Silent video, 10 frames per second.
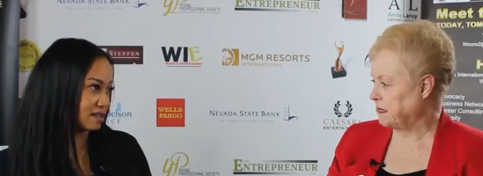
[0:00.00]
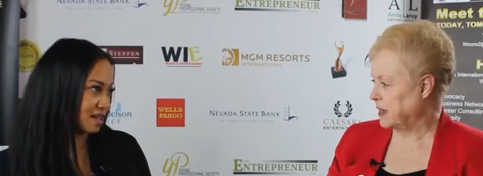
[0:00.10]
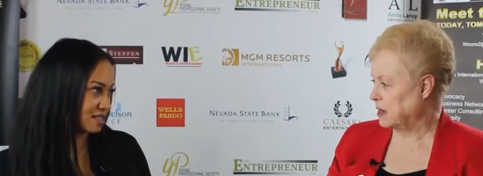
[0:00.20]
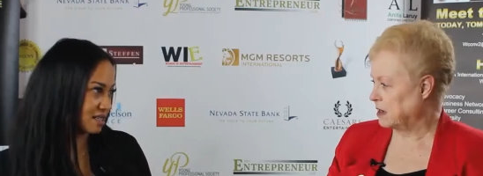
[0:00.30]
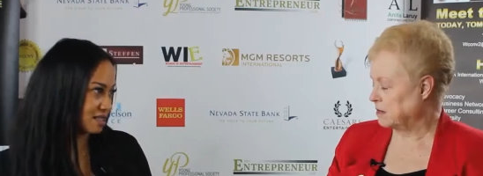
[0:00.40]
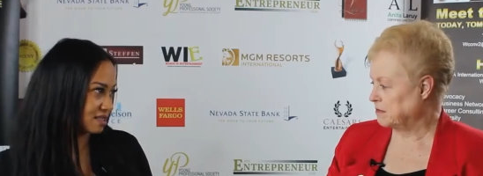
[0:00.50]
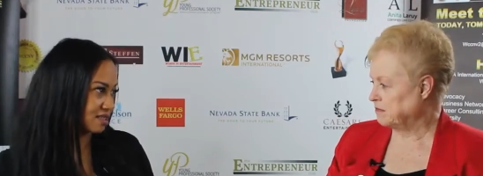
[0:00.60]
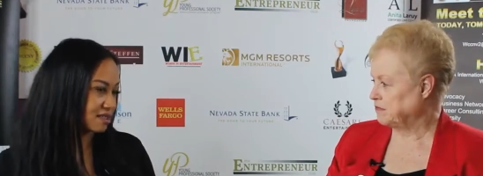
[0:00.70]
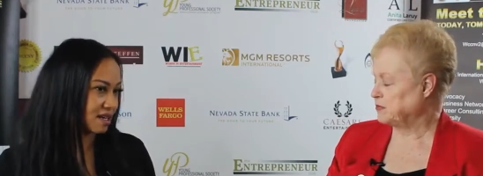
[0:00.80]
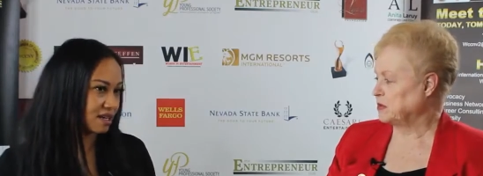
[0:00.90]

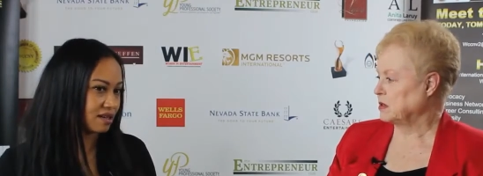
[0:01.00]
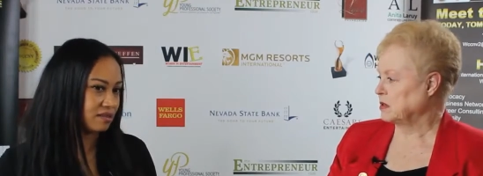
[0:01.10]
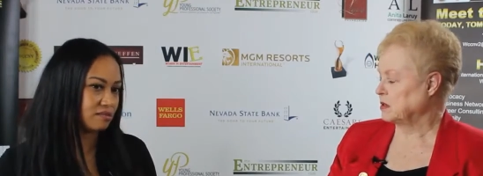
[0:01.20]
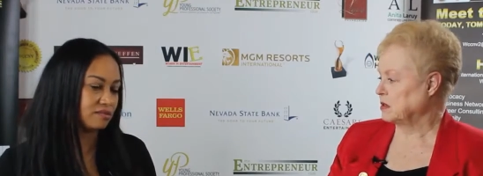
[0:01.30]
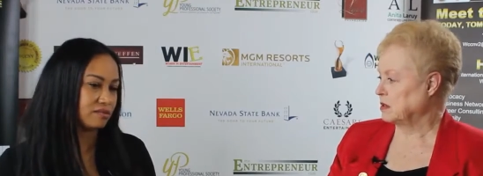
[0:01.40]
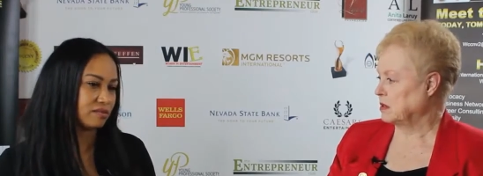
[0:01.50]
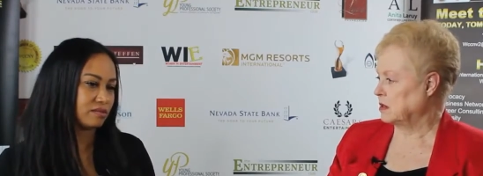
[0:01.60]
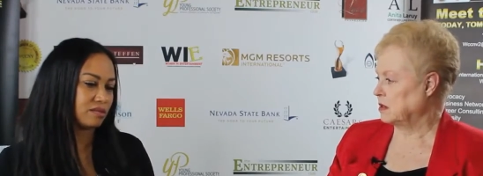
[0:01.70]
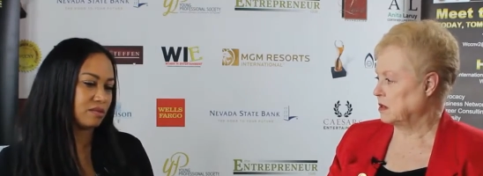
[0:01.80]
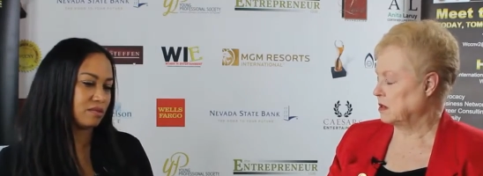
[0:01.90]
Speaker 1: collections. Um,
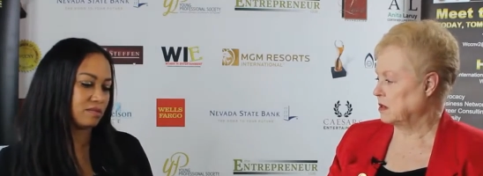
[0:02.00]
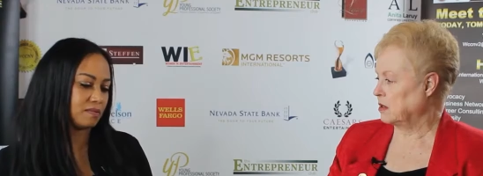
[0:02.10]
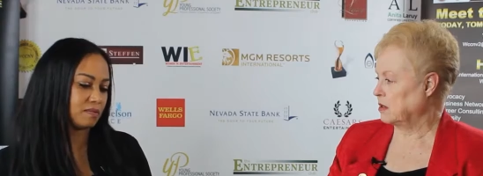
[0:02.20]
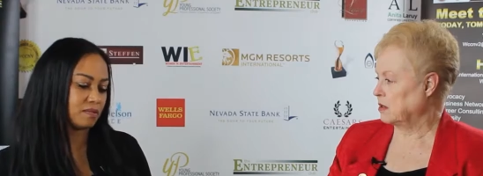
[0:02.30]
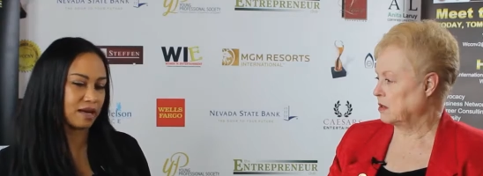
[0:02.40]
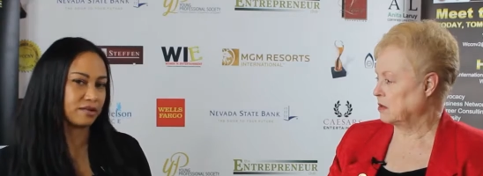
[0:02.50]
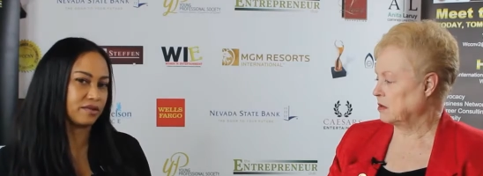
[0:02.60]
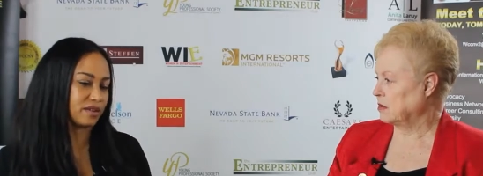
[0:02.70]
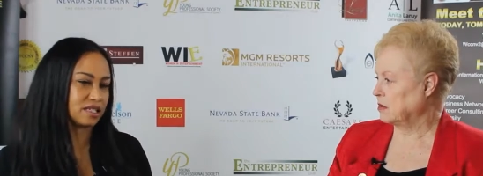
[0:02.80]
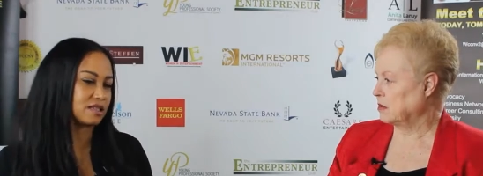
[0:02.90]
I don't know
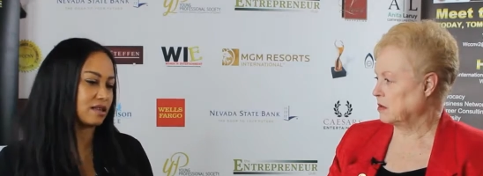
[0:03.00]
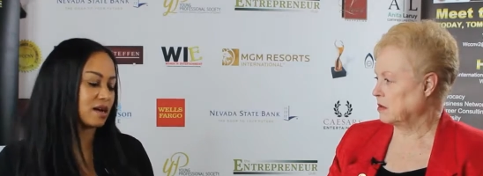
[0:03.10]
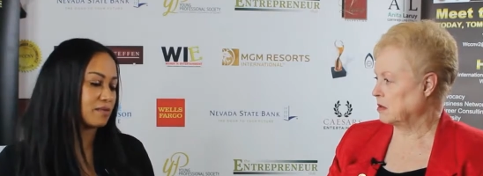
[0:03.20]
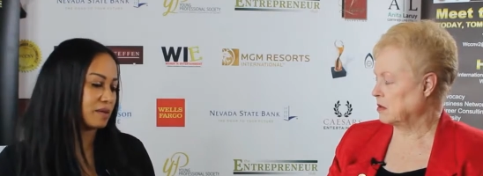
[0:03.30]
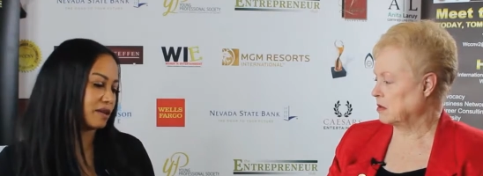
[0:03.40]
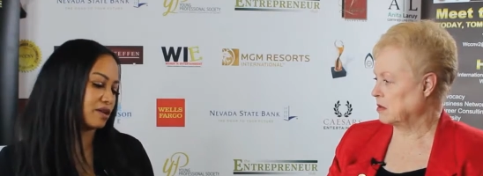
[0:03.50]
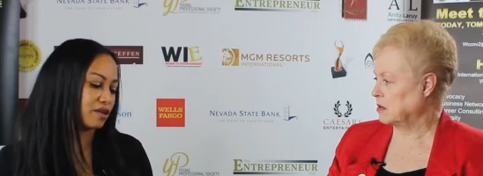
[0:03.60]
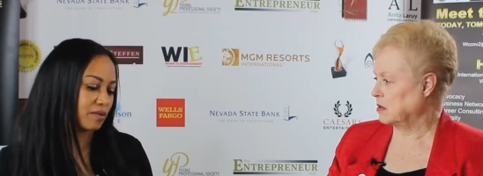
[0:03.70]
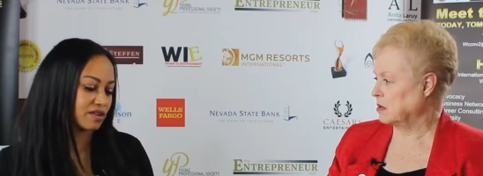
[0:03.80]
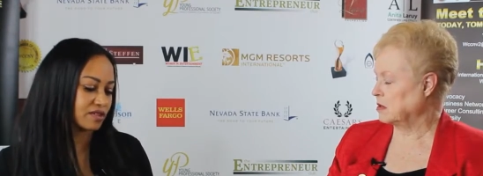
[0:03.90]
if I should say the company, but you know,
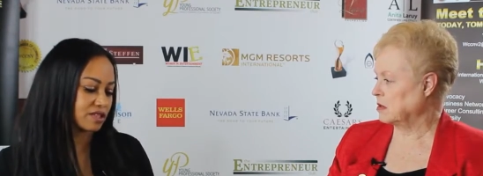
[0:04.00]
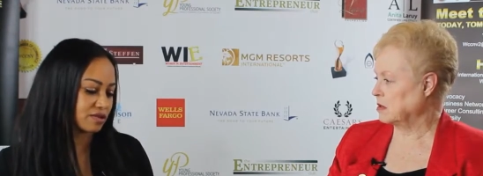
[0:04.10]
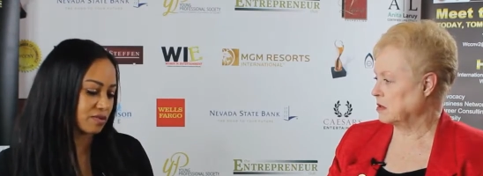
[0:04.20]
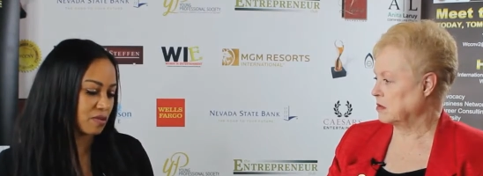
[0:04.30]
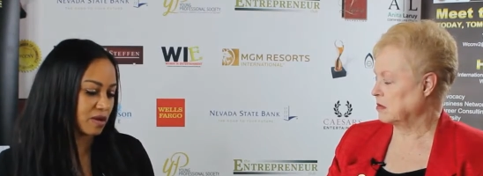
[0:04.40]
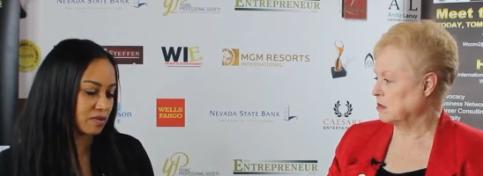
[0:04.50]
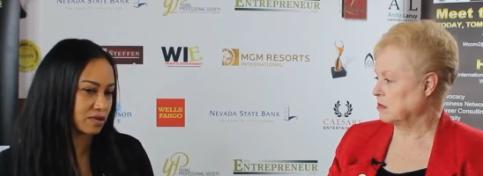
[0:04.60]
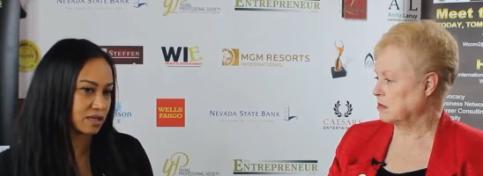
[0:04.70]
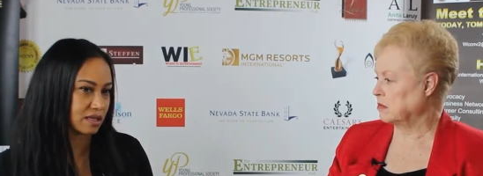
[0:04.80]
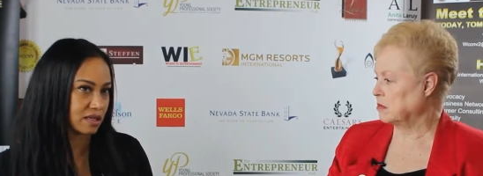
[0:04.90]
I worked for Sears Roebuck, which
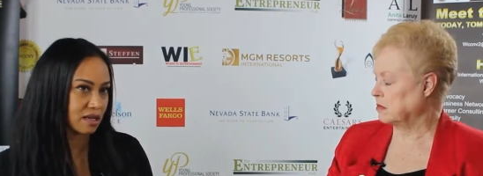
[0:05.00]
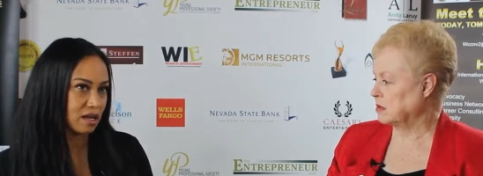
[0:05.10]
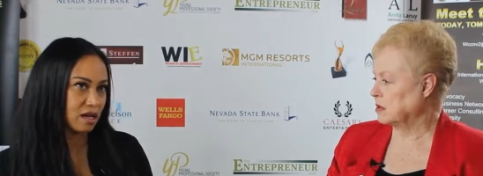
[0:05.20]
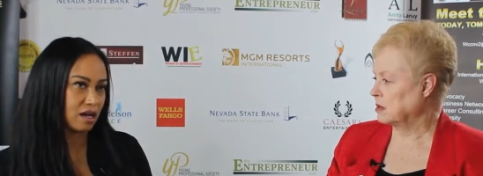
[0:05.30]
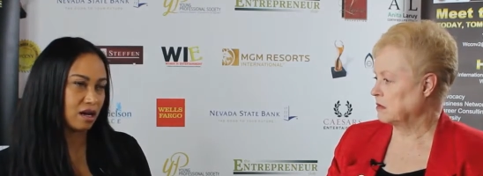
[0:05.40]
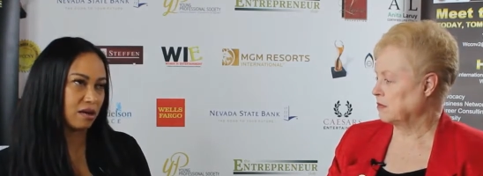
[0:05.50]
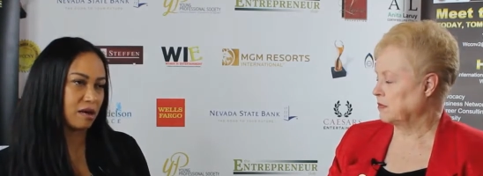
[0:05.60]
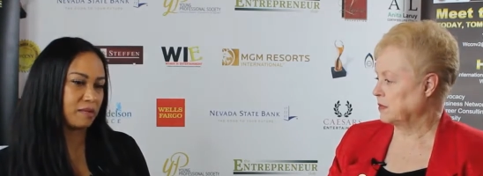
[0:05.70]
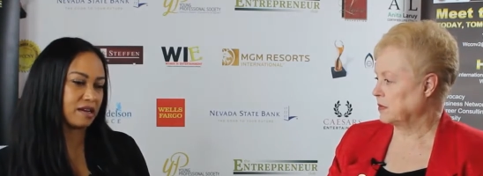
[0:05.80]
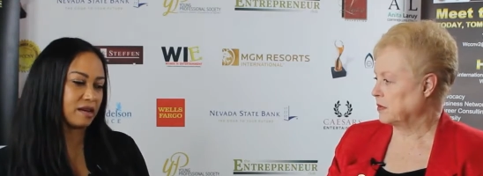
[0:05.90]
was a, a, a,
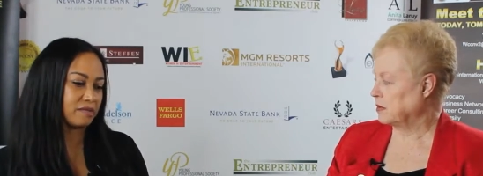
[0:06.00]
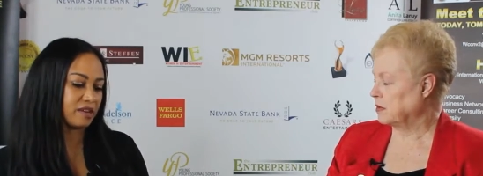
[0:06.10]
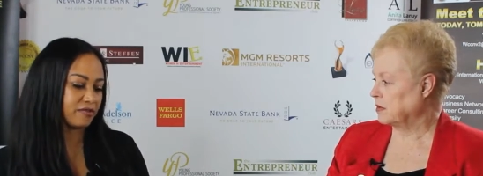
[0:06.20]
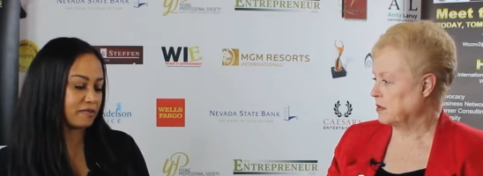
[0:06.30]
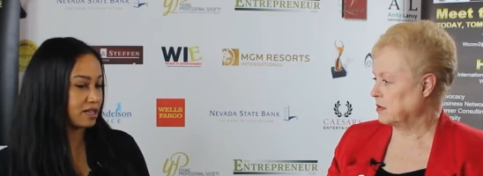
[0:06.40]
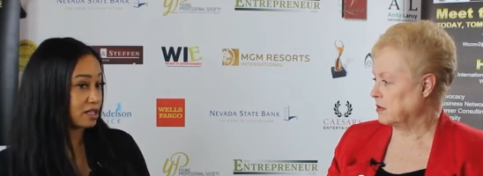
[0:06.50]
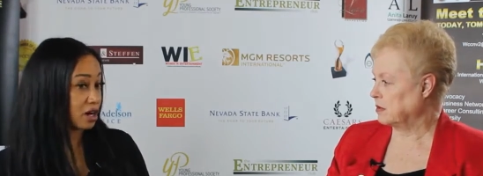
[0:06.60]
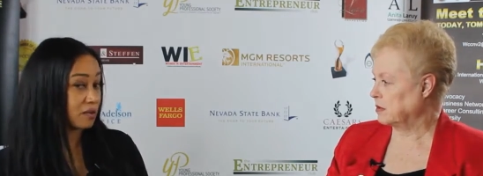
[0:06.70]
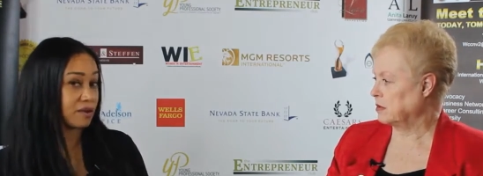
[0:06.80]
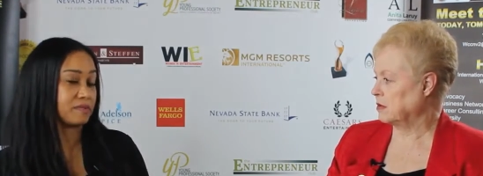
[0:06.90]
big company for me to
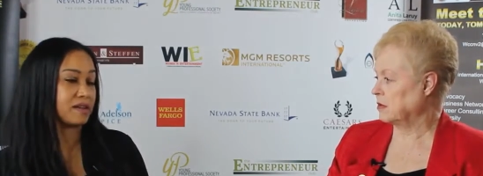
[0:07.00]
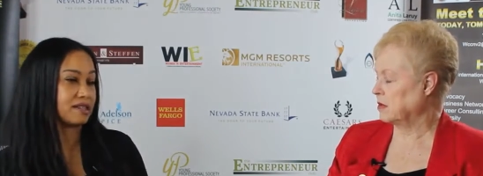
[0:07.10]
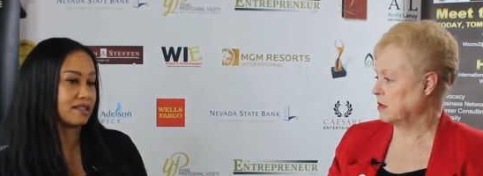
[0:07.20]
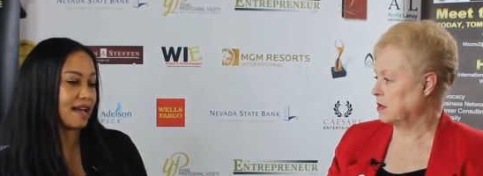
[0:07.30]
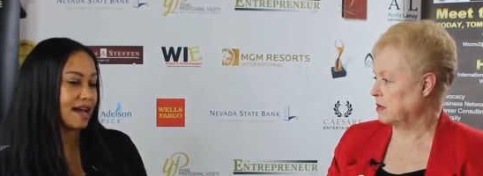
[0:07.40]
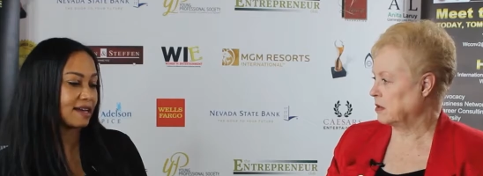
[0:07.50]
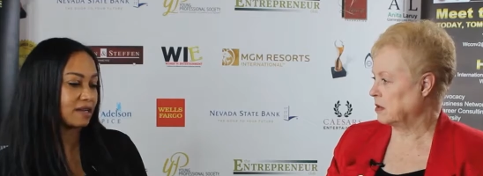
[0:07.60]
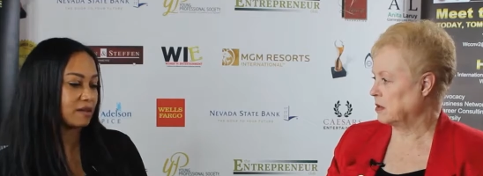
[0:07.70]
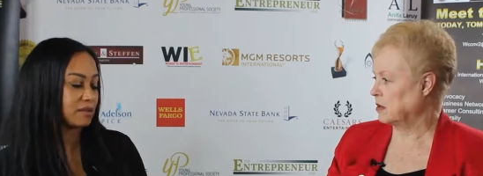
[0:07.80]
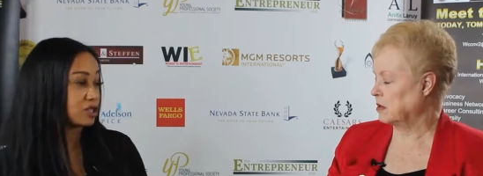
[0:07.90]
start with because they had
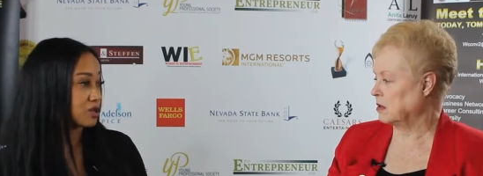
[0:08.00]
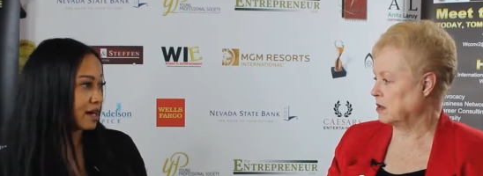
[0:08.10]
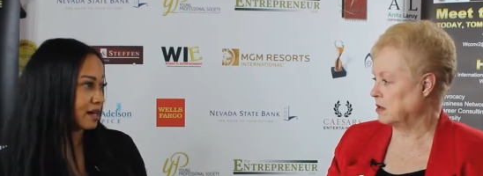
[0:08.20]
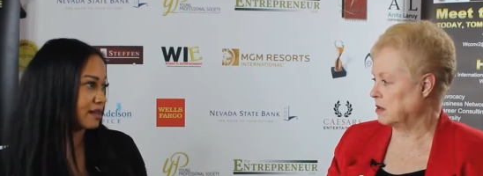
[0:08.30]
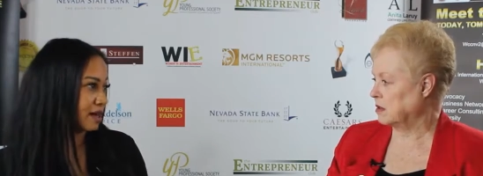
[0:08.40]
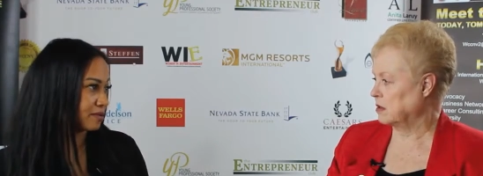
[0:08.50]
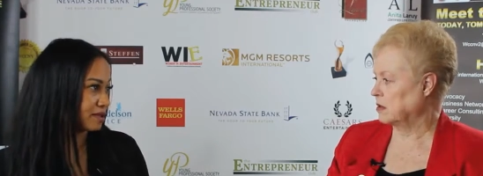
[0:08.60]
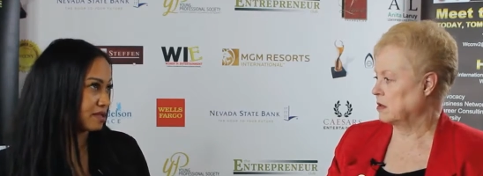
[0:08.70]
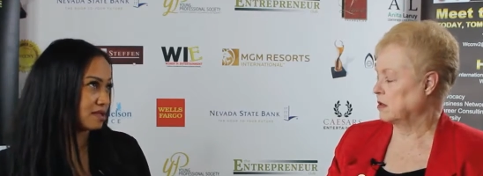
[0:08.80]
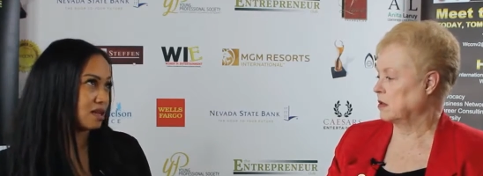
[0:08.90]
um, a training that
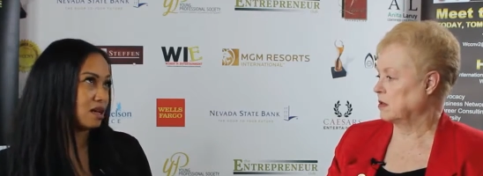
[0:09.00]
was,